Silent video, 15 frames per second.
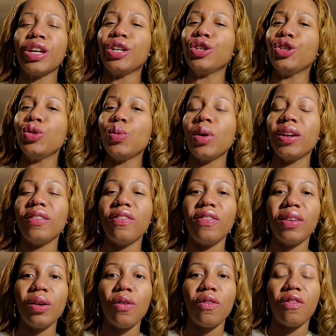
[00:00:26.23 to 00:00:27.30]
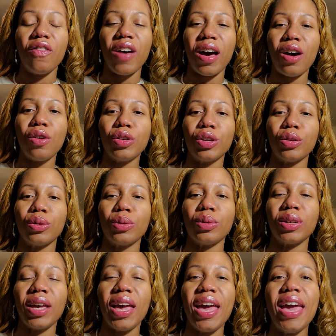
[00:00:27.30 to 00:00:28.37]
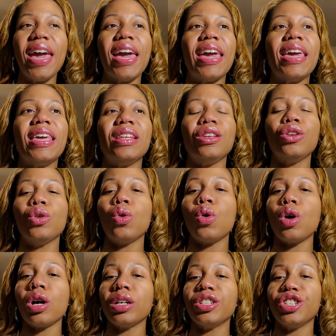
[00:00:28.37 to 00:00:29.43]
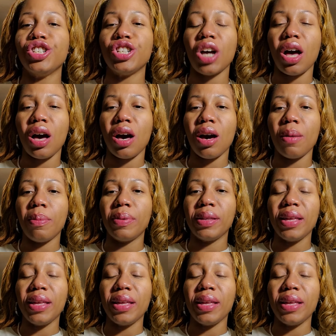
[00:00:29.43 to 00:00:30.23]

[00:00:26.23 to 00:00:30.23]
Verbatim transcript: Do you want to feel valued in your job,